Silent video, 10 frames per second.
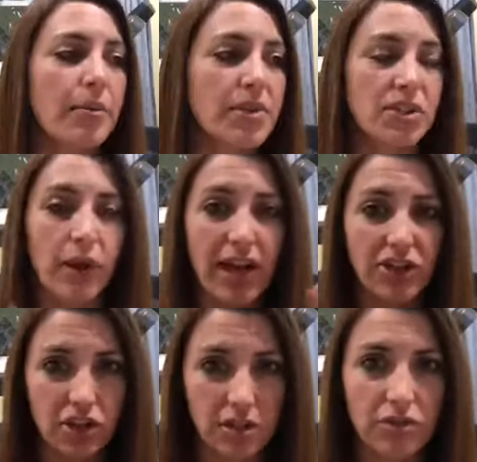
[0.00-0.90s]
So I
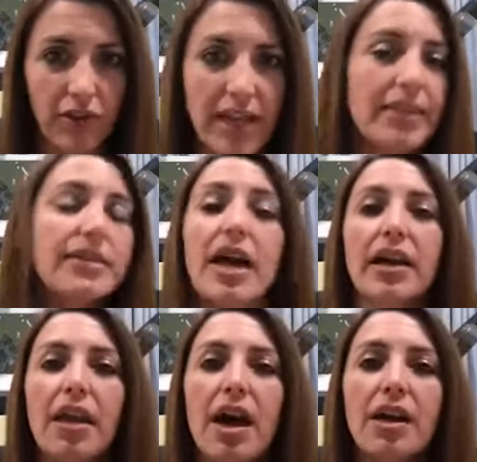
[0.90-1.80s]
just write the
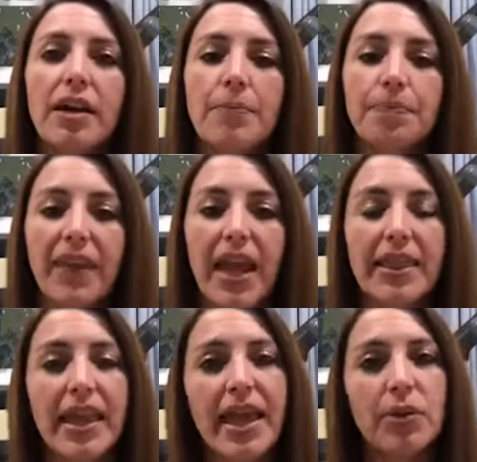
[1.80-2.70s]
dialogue.
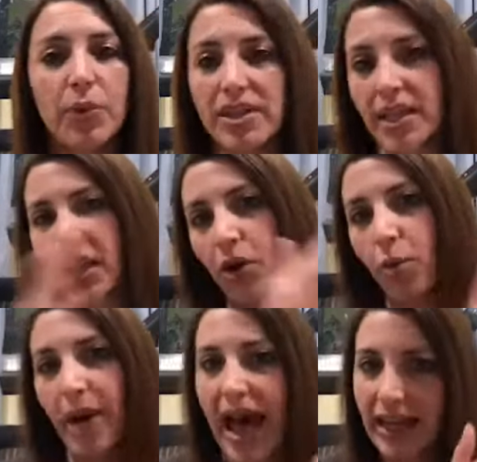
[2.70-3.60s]
And then once I go
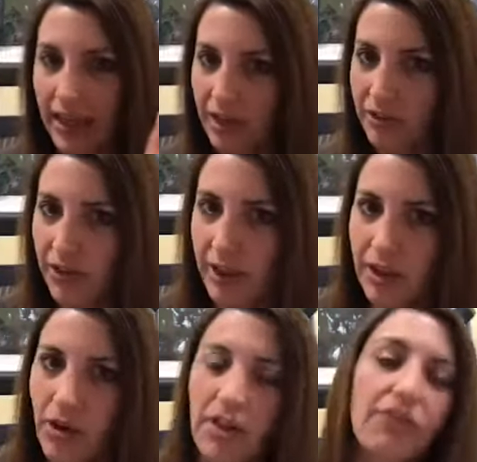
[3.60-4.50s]
back and I fill
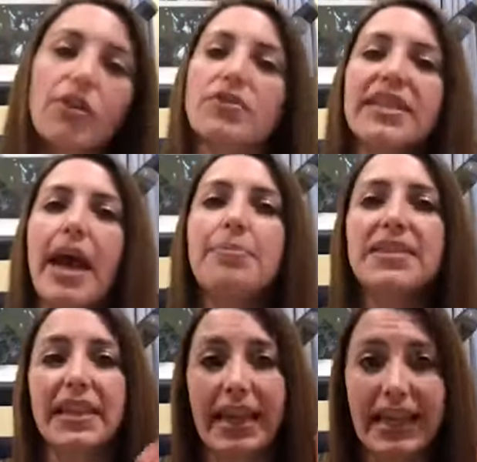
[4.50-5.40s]
in all of those gaps
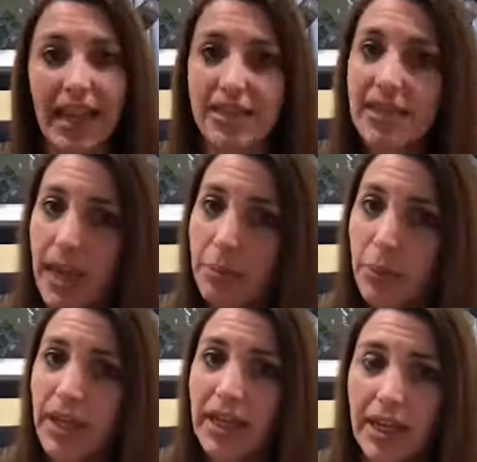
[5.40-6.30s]
and I get to that
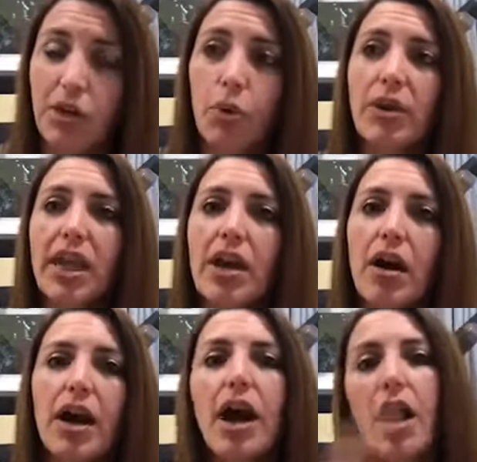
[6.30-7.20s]
point and I know where they
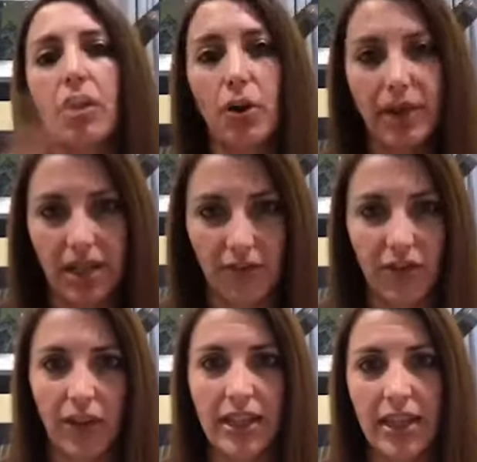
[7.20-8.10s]
are, I'll go in and
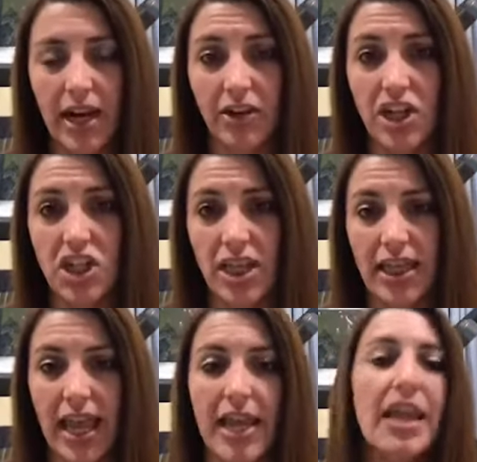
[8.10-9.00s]
fill in the narration
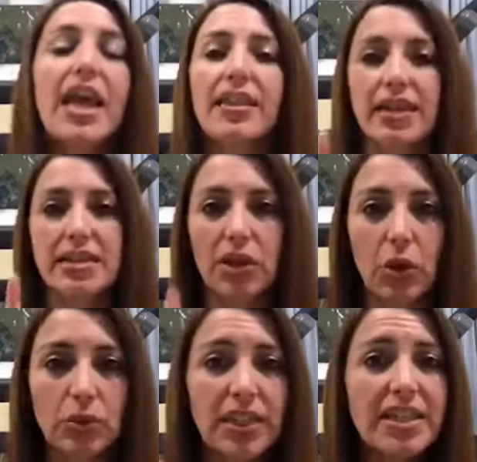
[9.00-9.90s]
then. That's the
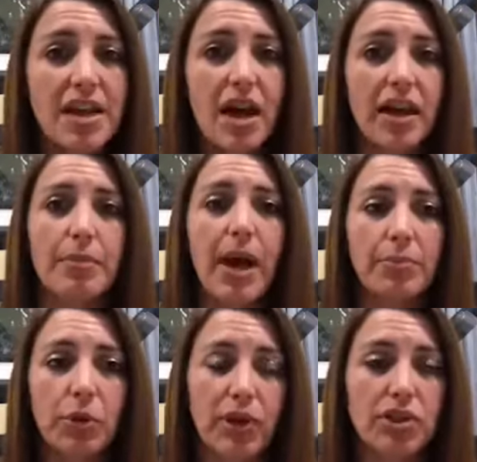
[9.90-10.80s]
only time I'm
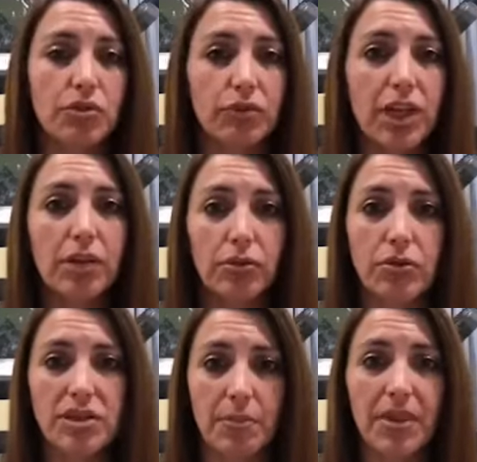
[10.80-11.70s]
going to read
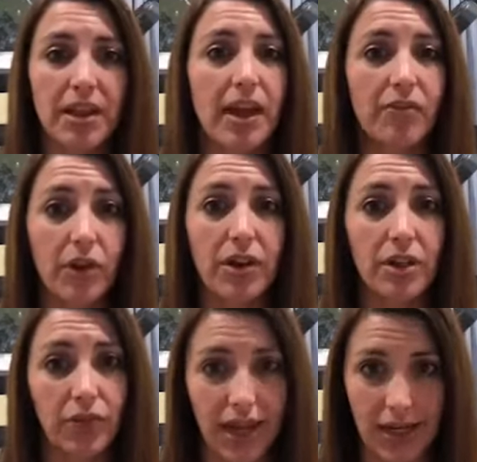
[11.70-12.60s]
through something that I've
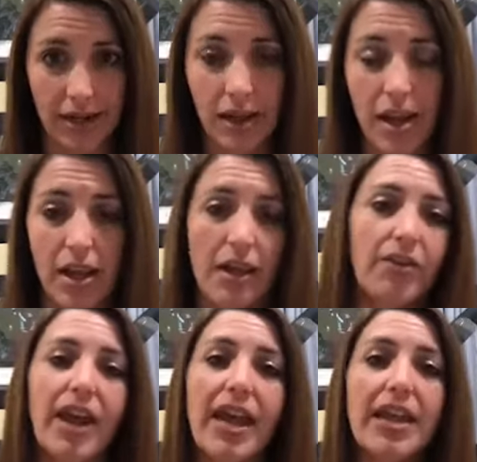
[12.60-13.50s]
already written,
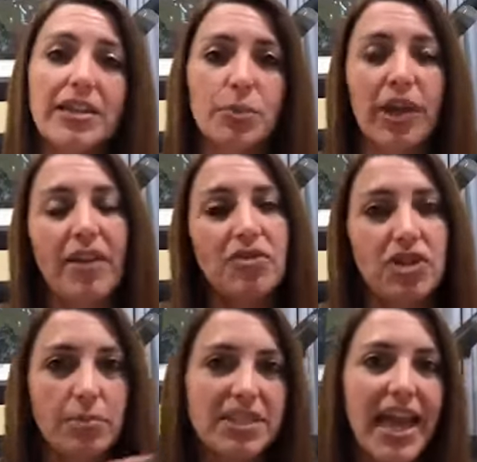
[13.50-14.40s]
okay, is when I've
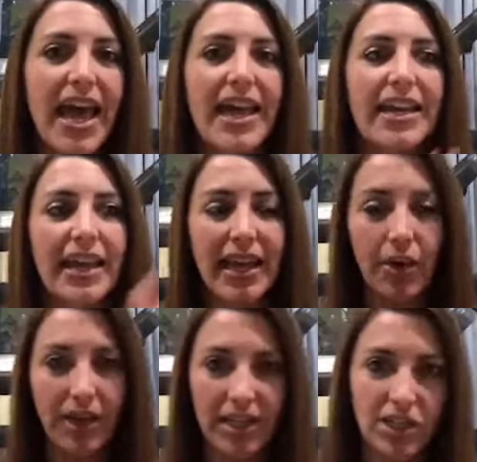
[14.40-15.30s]
jumped ahead and
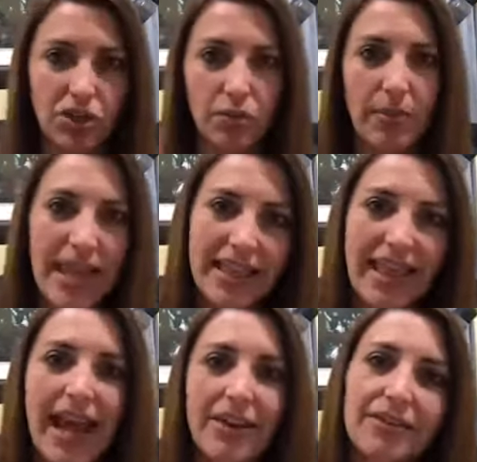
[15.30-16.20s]
now I need to make
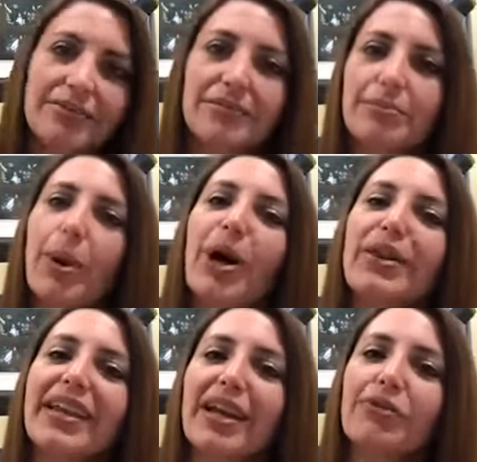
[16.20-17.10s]
that
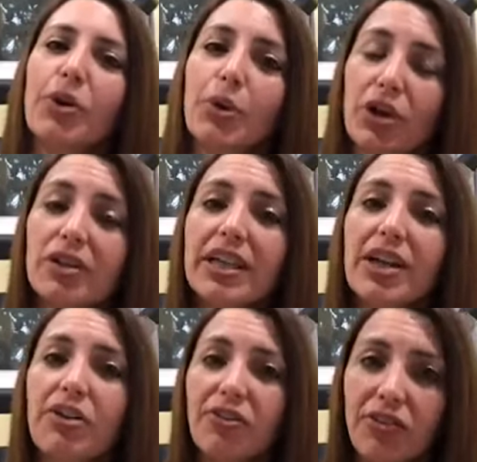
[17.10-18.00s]
part that I wrote
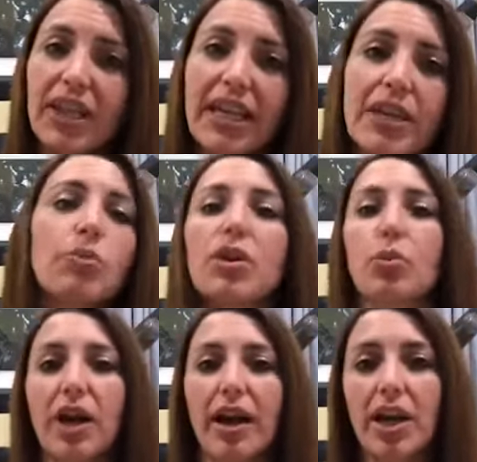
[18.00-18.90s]
earlier fit in with
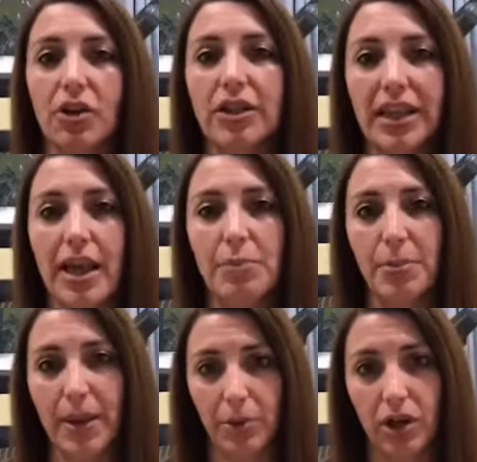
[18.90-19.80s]
where I currently am in
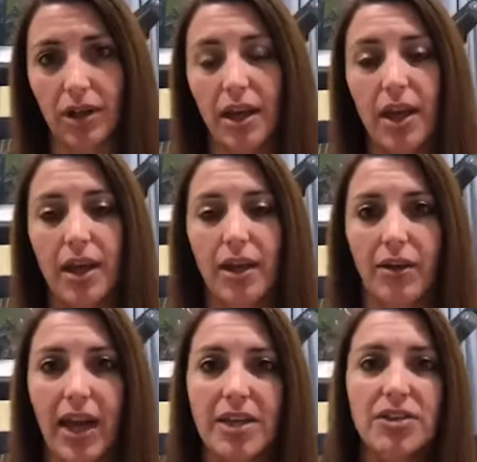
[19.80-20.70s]
my book,
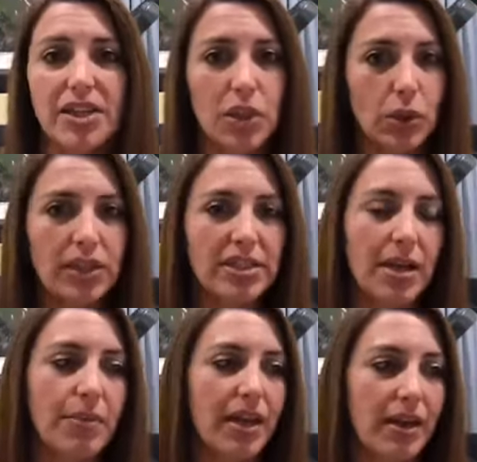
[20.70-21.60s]
okay? So that's the only
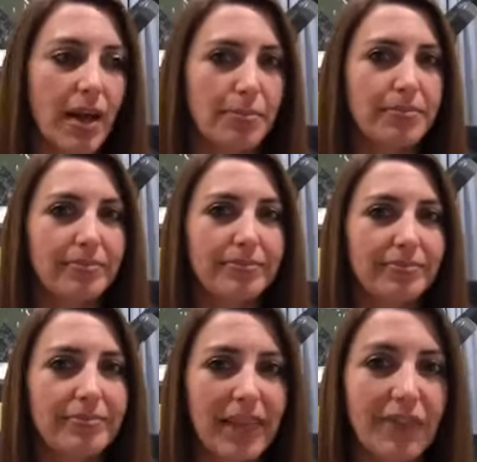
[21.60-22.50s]
time that I'm
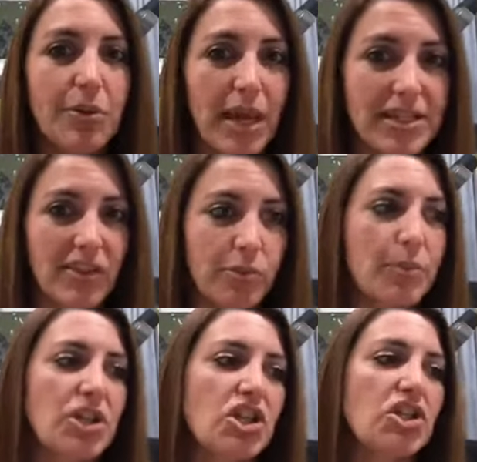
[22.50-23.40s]
giving myself
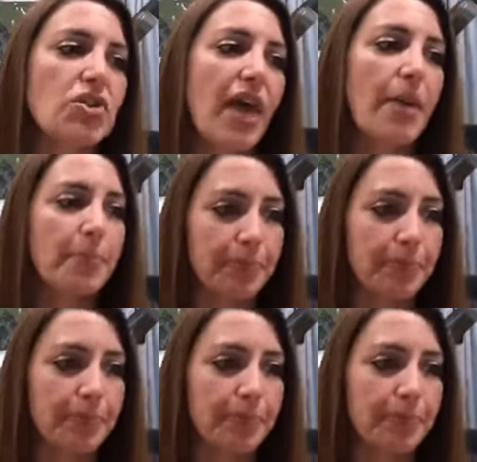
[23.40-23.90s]
permission to do that.